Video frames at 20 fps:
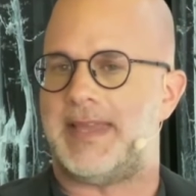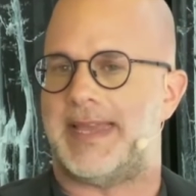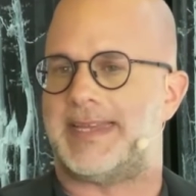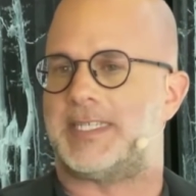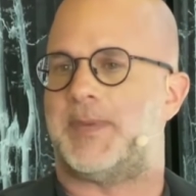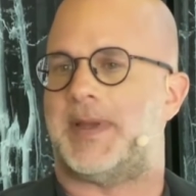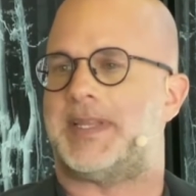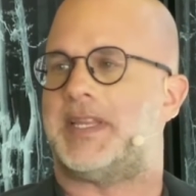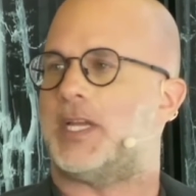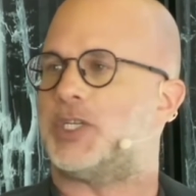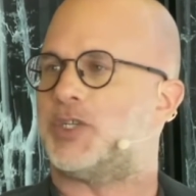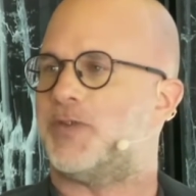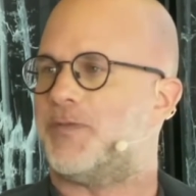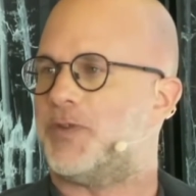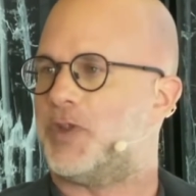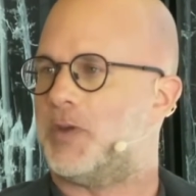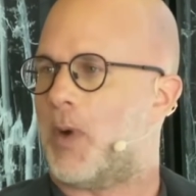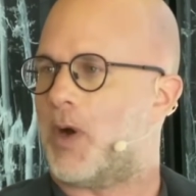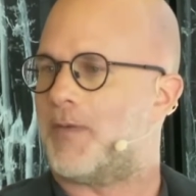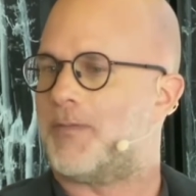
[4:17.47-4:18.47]
I think the
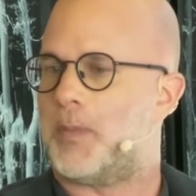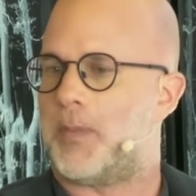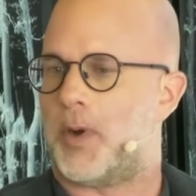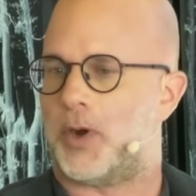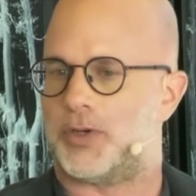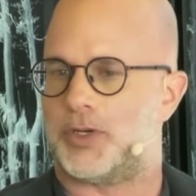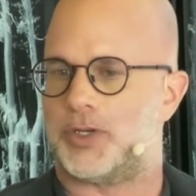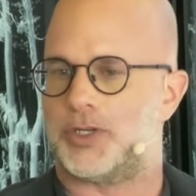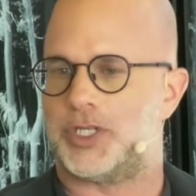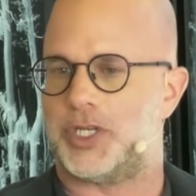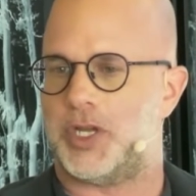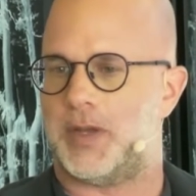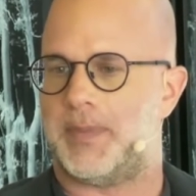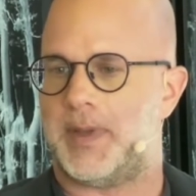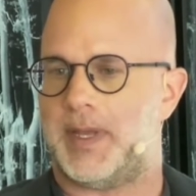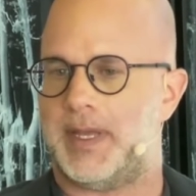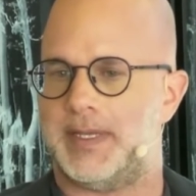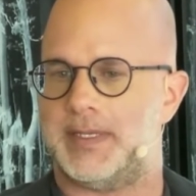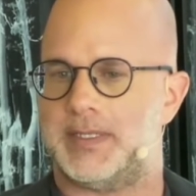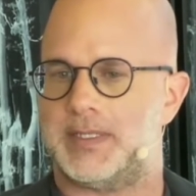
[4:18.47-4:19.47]
expectation for the Marvel
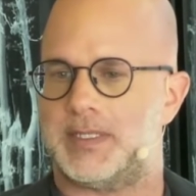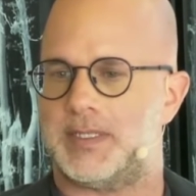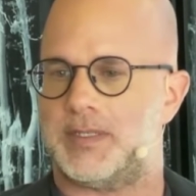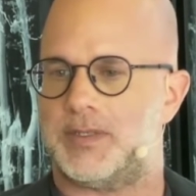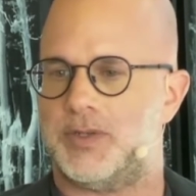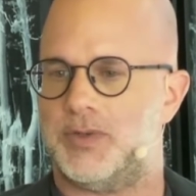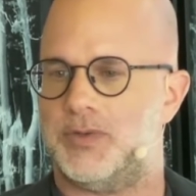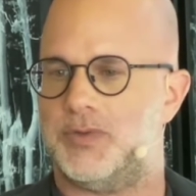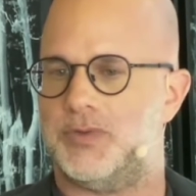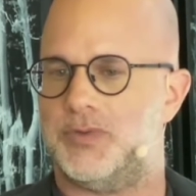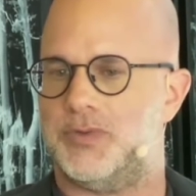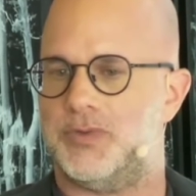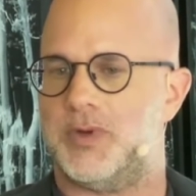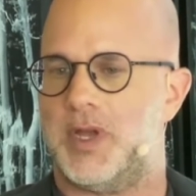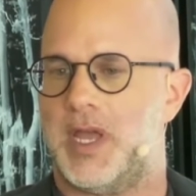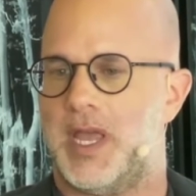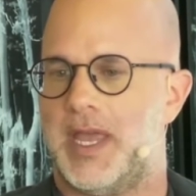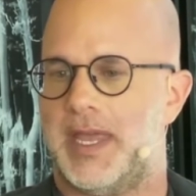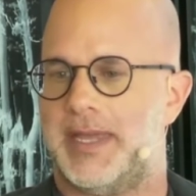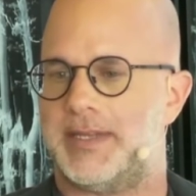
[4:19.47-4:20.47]
partnership is
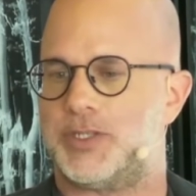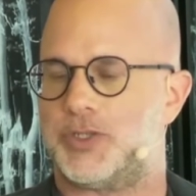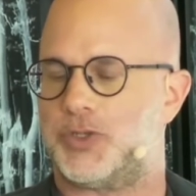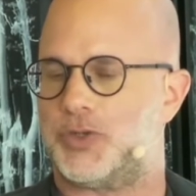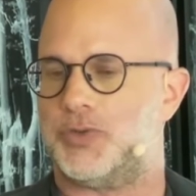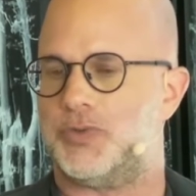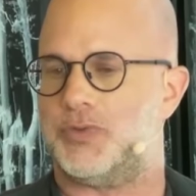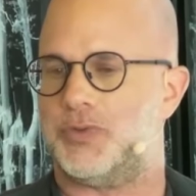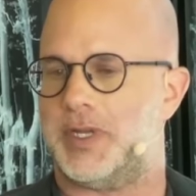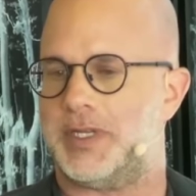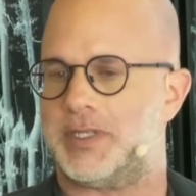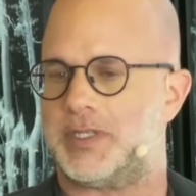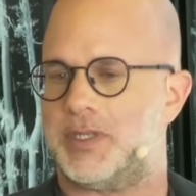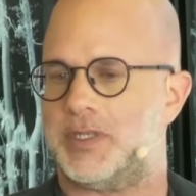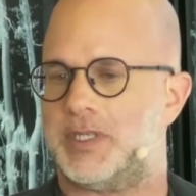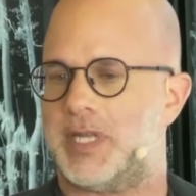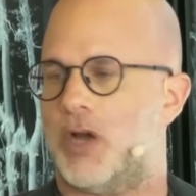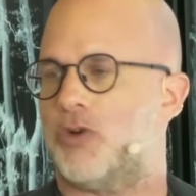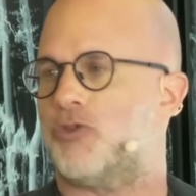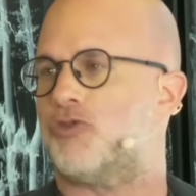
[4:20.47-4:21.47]
to
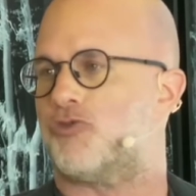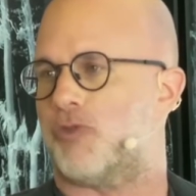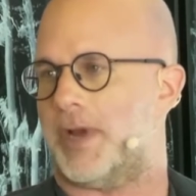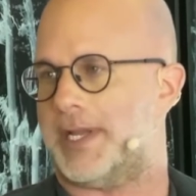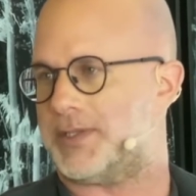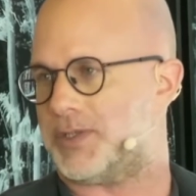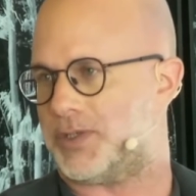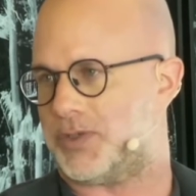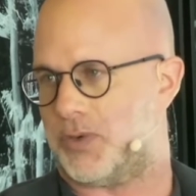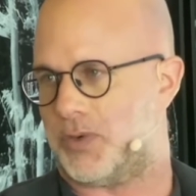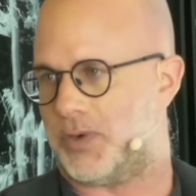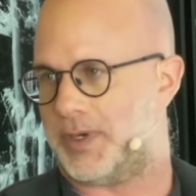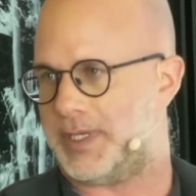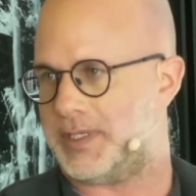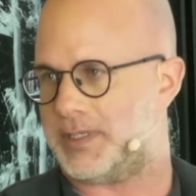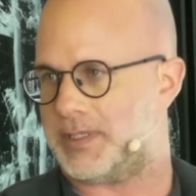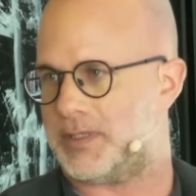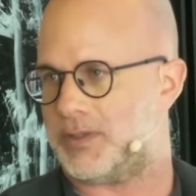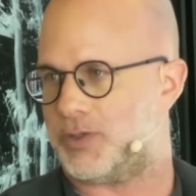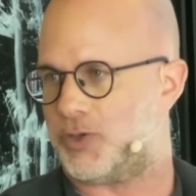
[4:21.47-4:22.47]
tell great
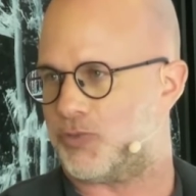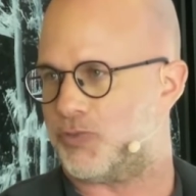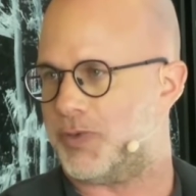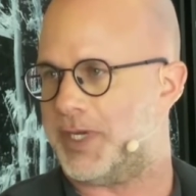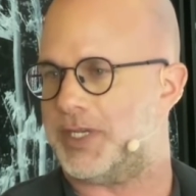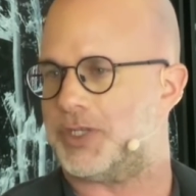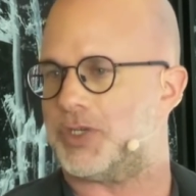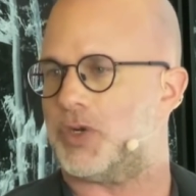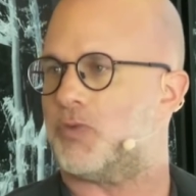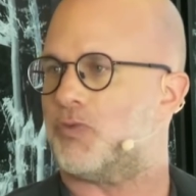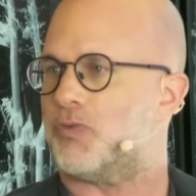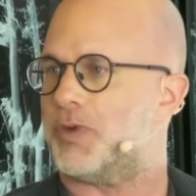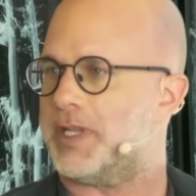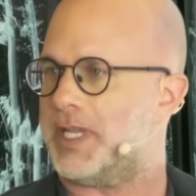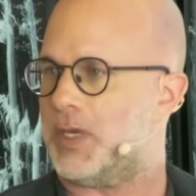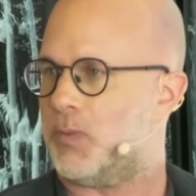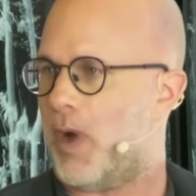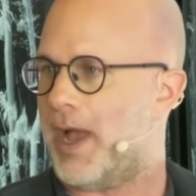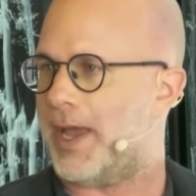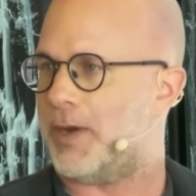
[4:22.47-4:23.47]
stories, to reach a
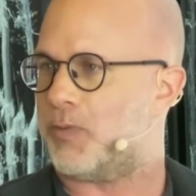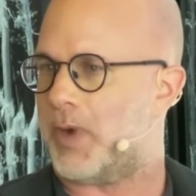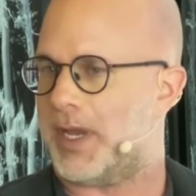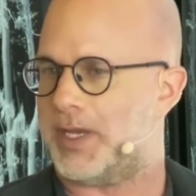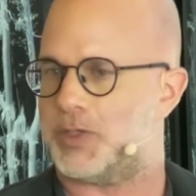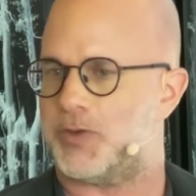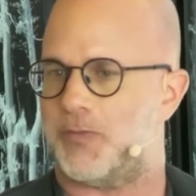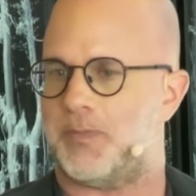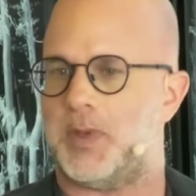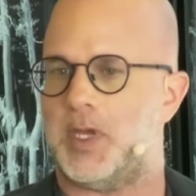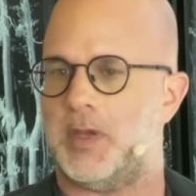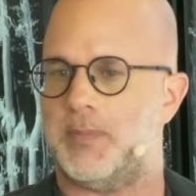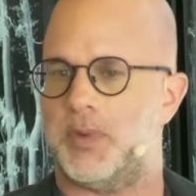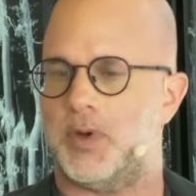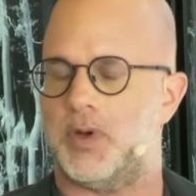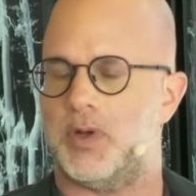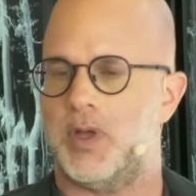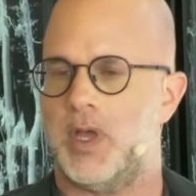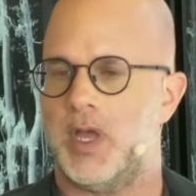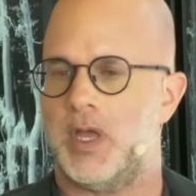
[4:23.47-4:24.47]
really wide range of
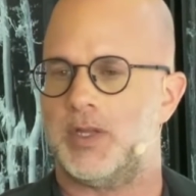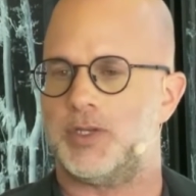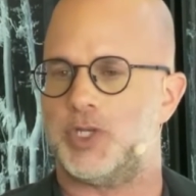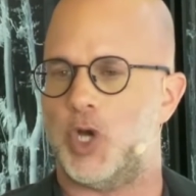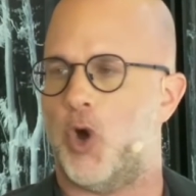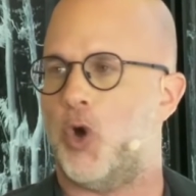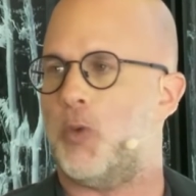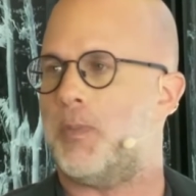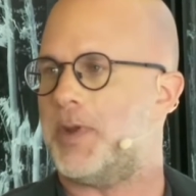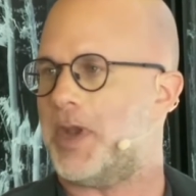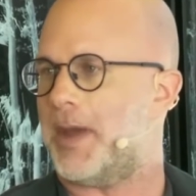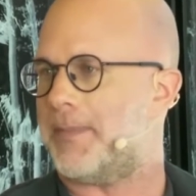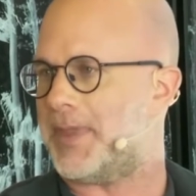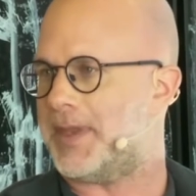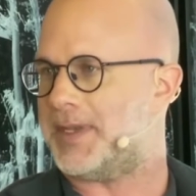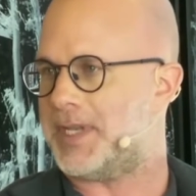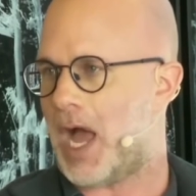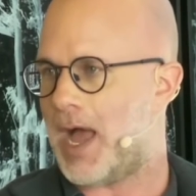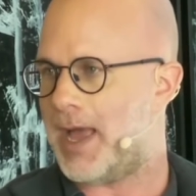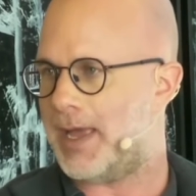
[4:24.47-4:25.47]
people, to open
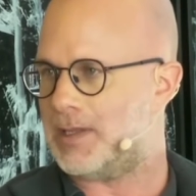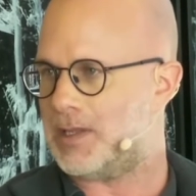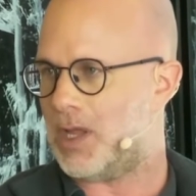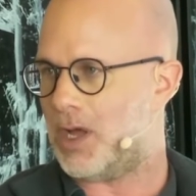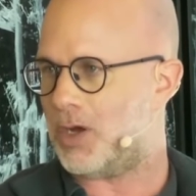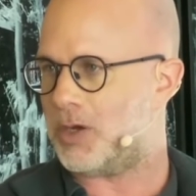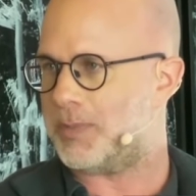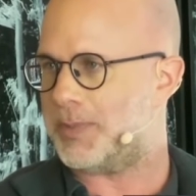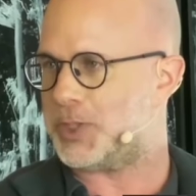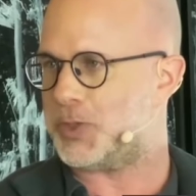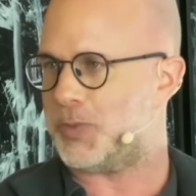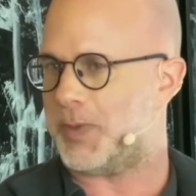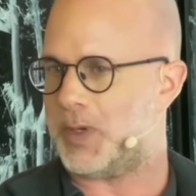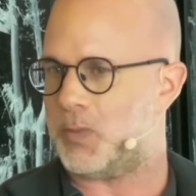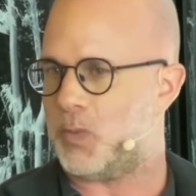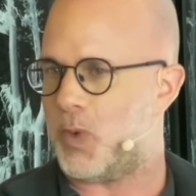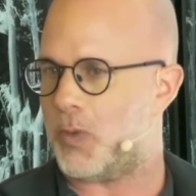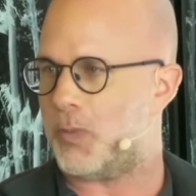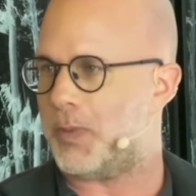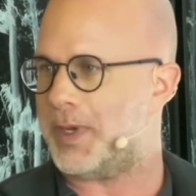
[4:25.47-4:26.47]
up the dialogue
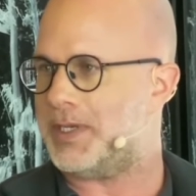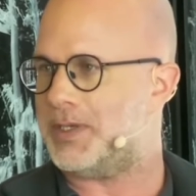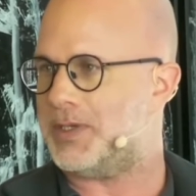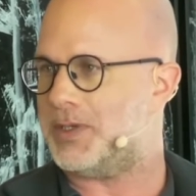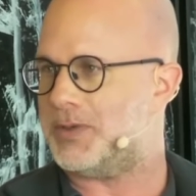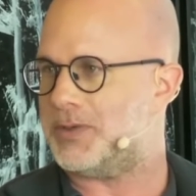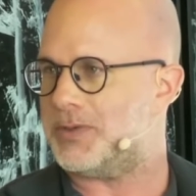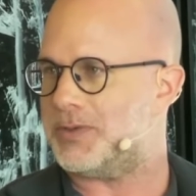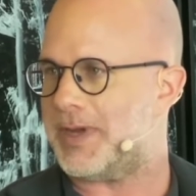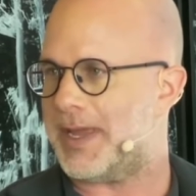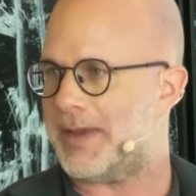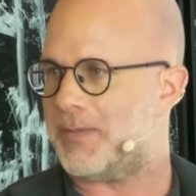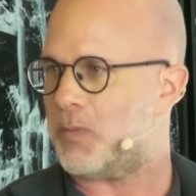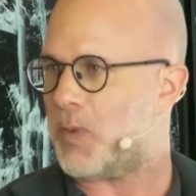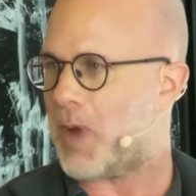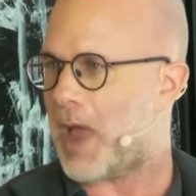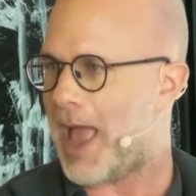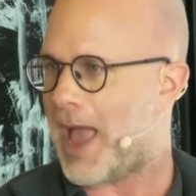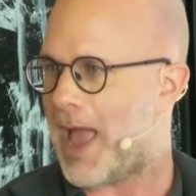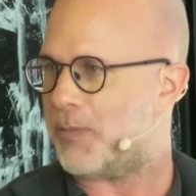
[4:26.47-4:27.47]
between what we do
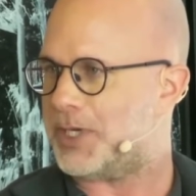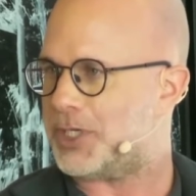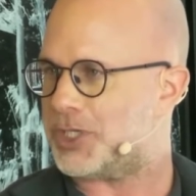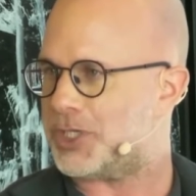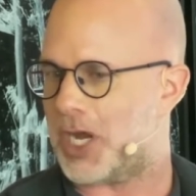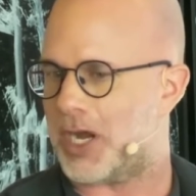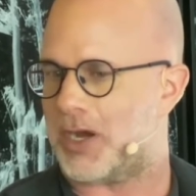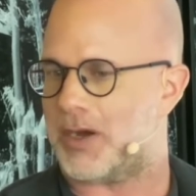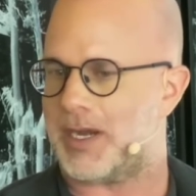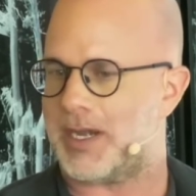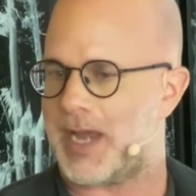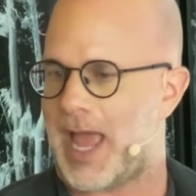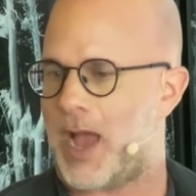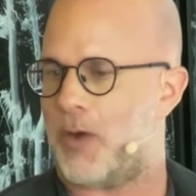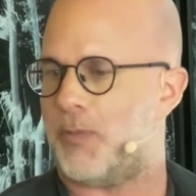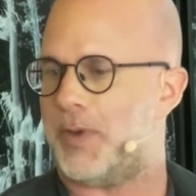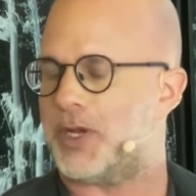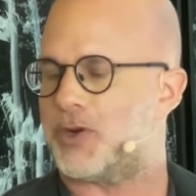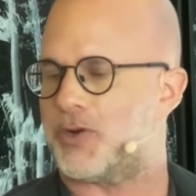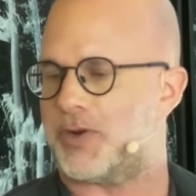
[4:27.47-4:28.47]
and how we share it,
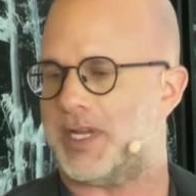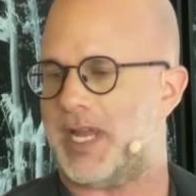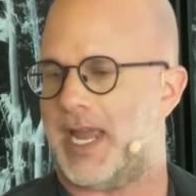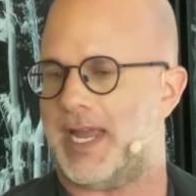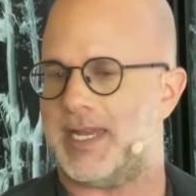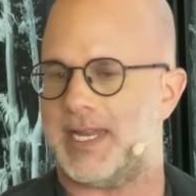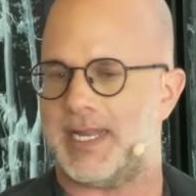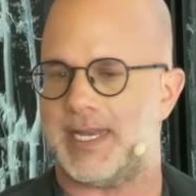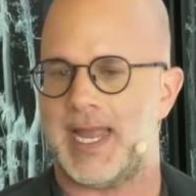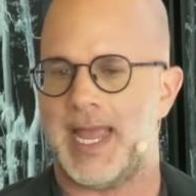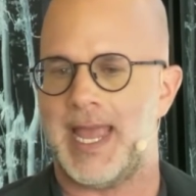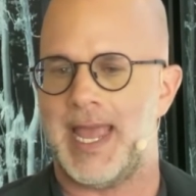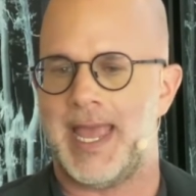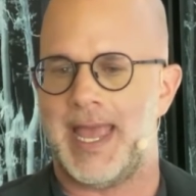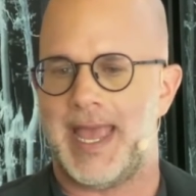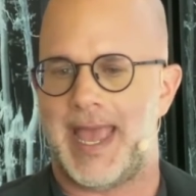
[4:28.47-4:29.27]
how we create it,